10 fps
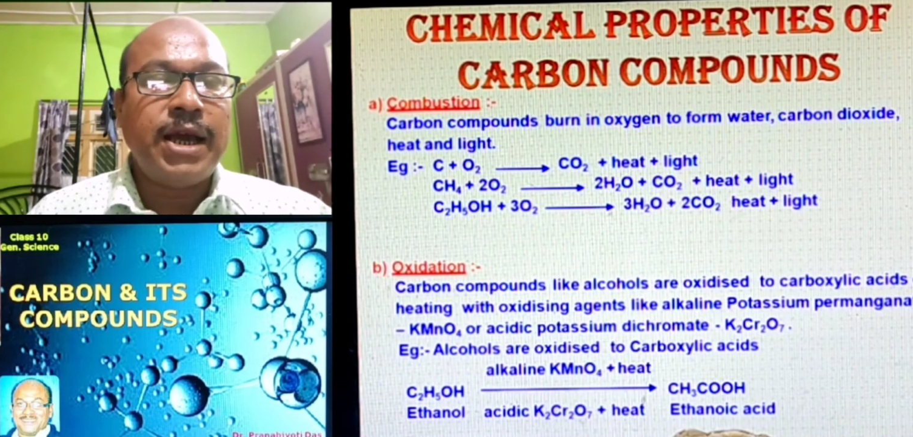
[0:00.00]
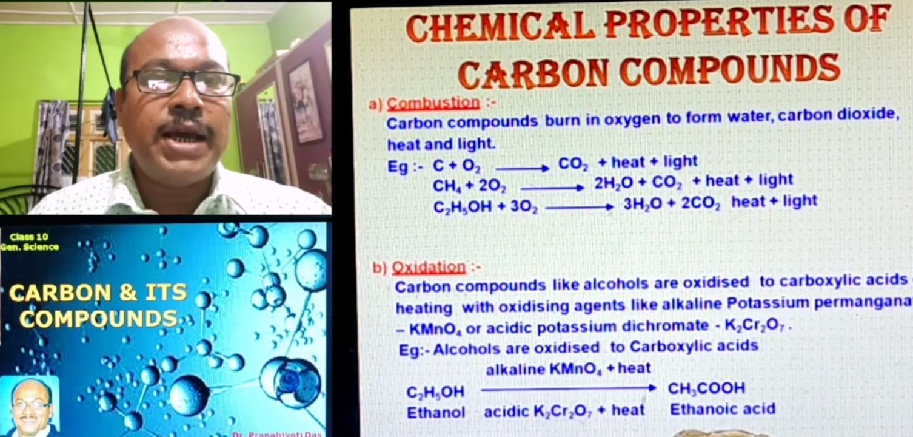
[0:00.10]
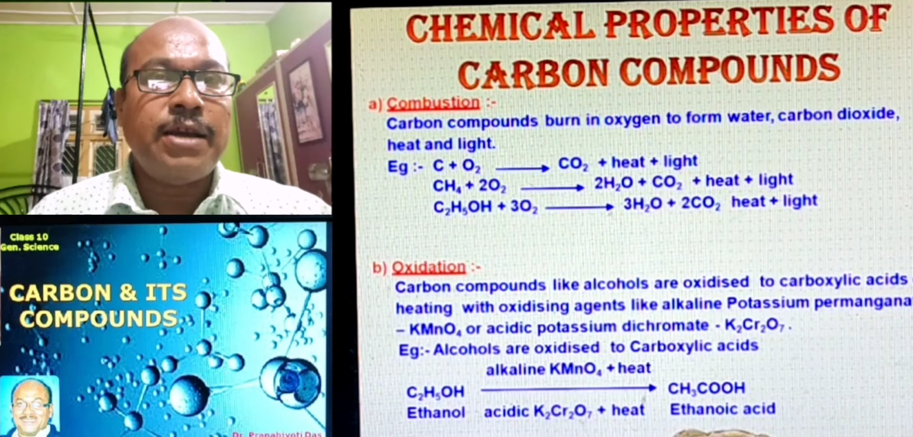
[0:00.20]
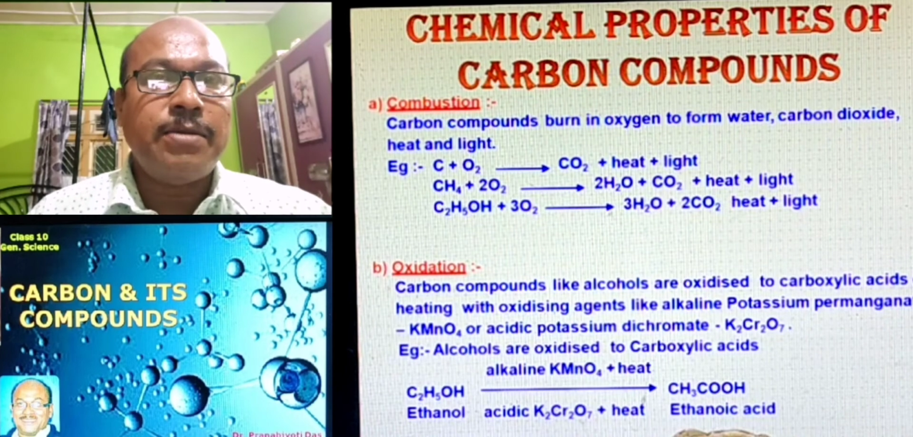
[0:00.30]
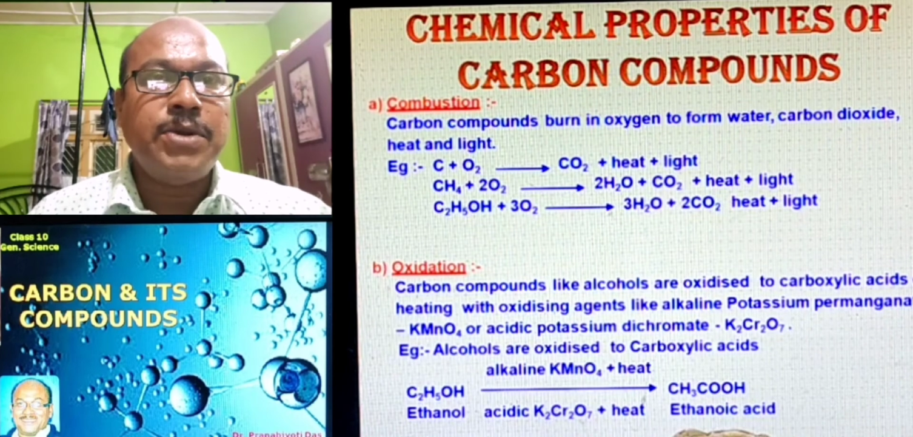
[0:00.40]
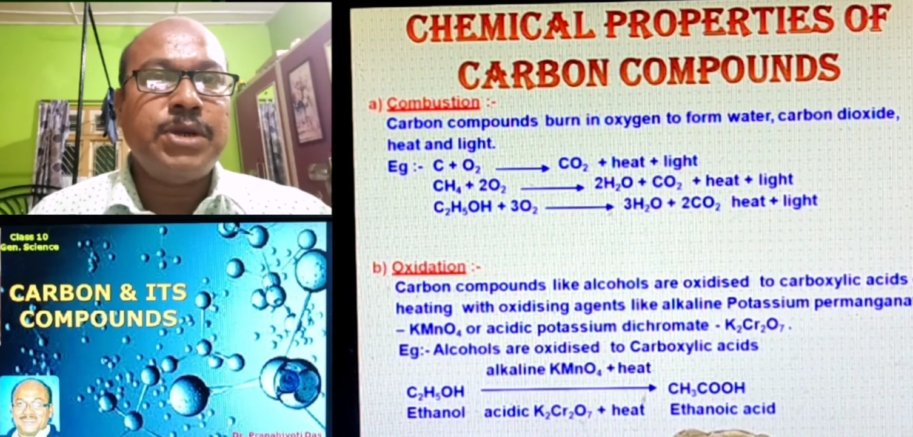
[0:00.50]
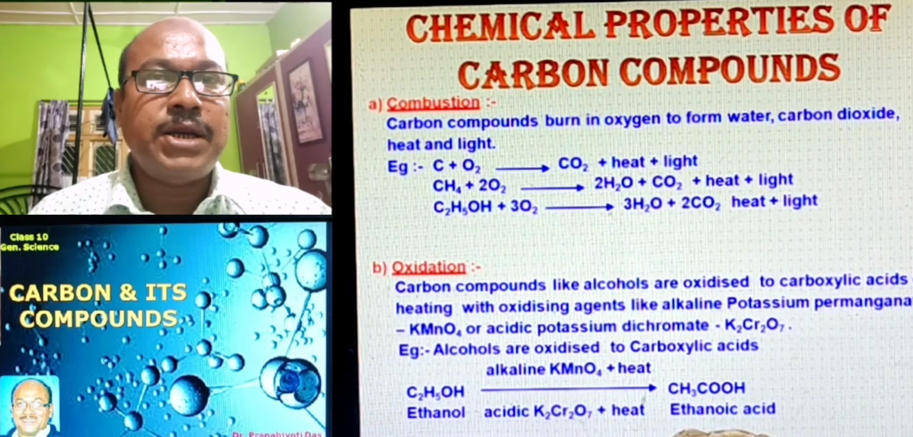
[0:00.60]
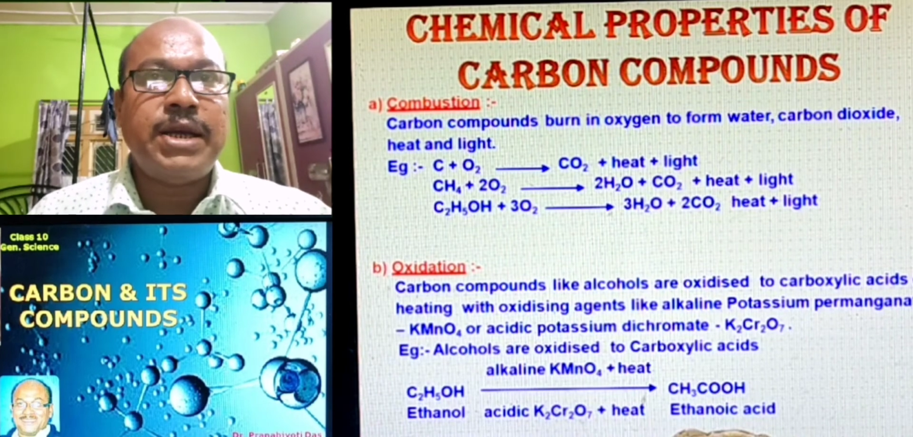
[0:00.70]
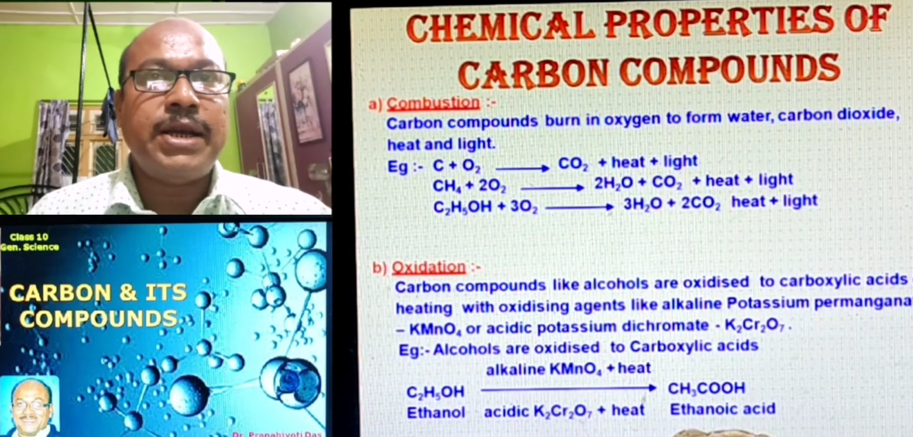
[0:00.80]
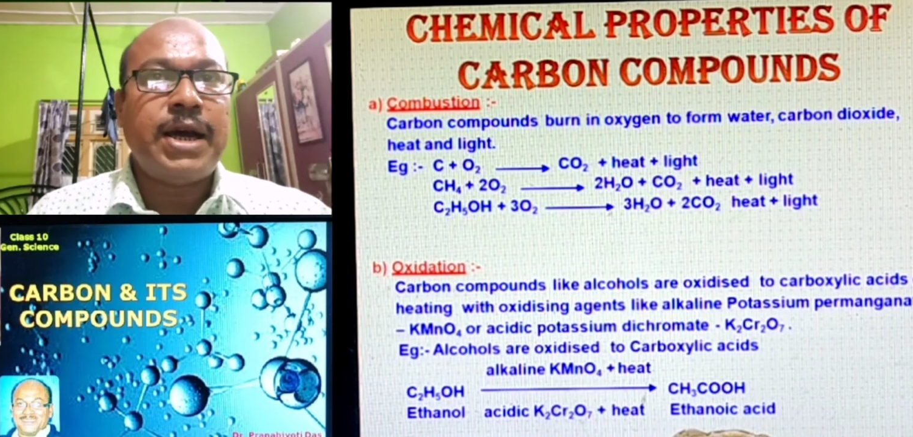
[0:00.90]
and
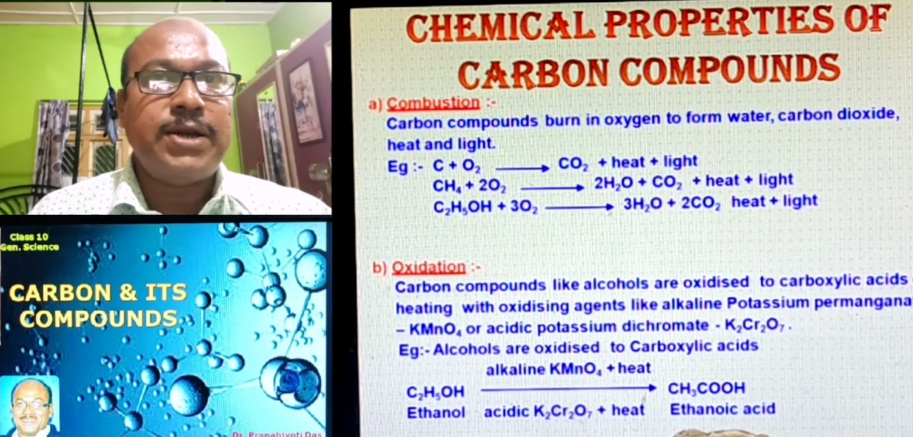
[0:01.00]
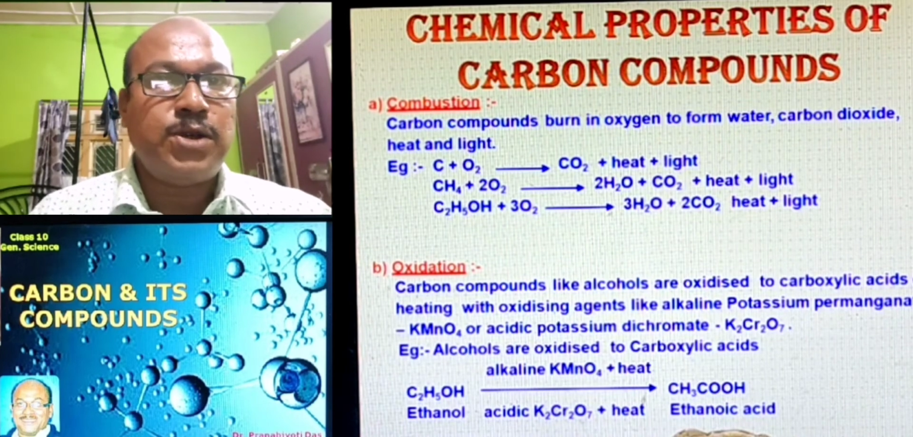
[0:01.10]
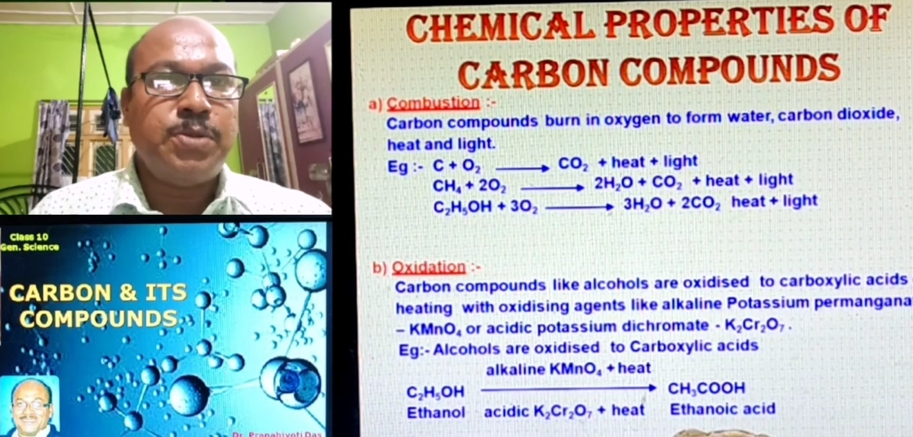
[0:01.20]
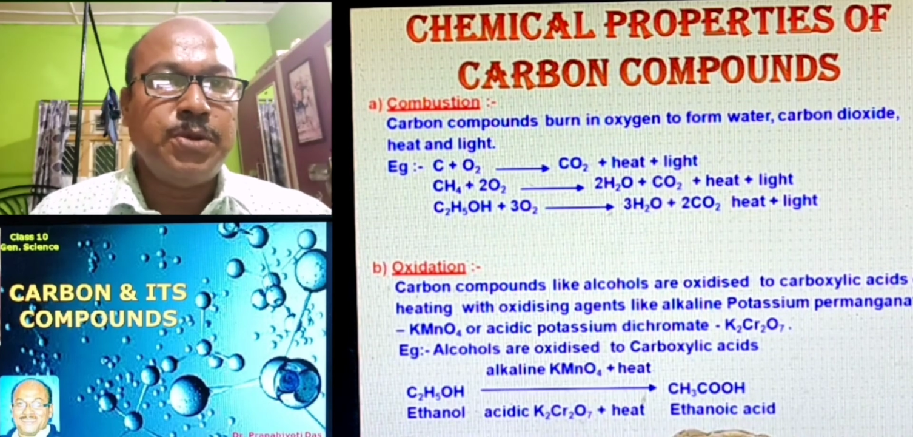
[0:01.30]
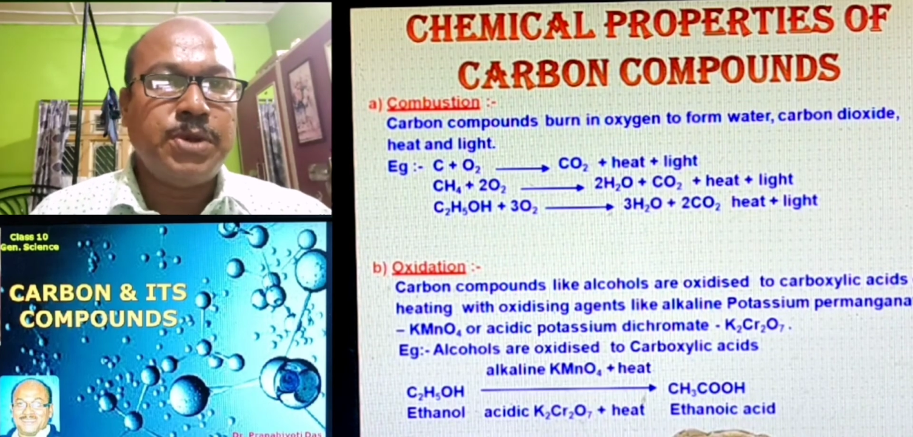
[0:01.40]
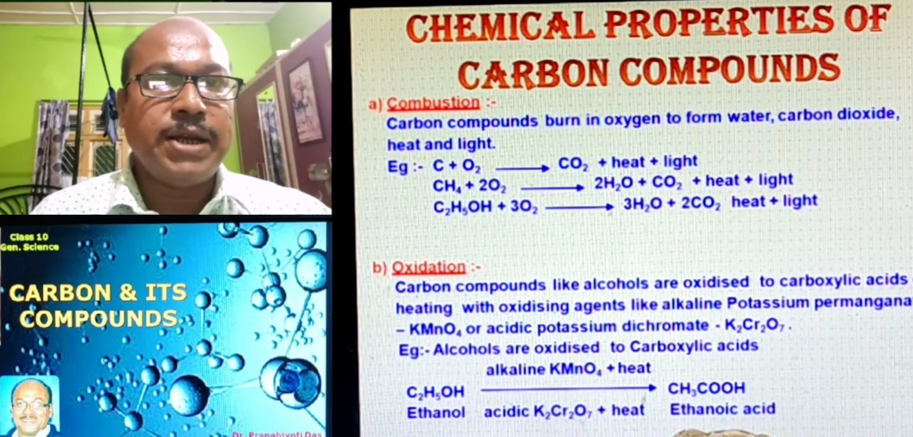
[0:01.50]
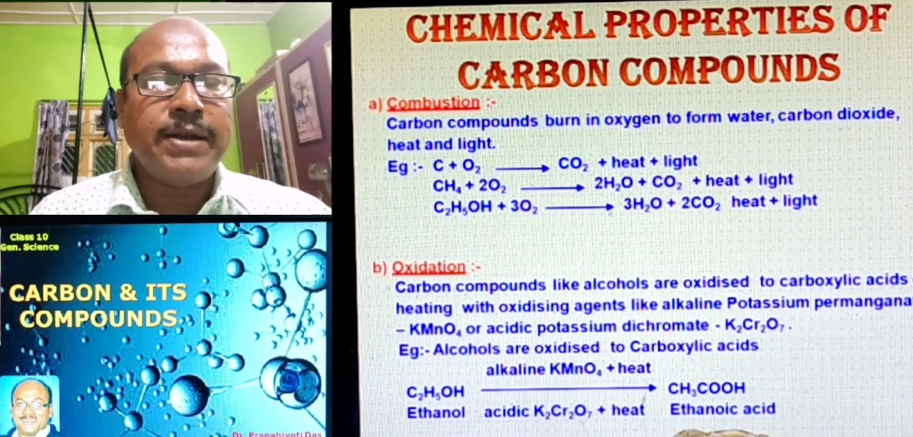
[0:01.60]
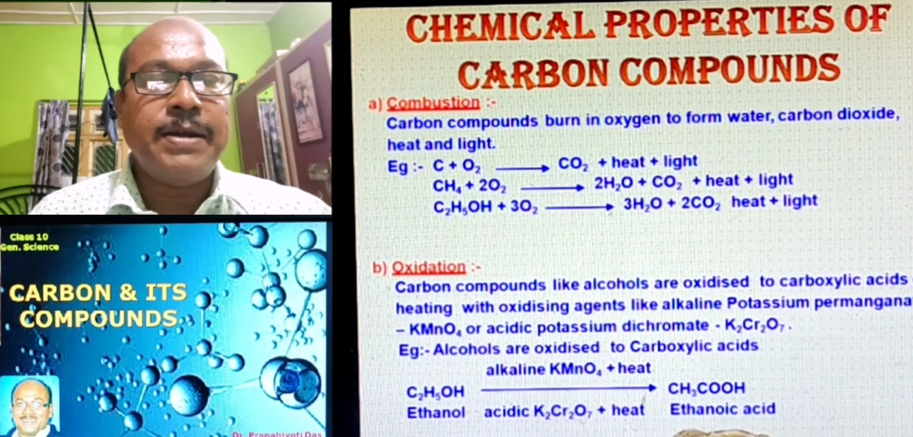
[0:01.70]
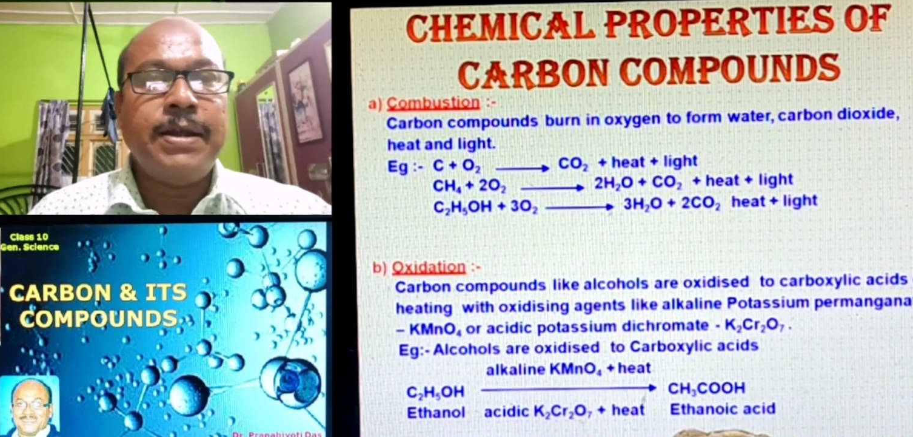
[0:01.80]
isobutane.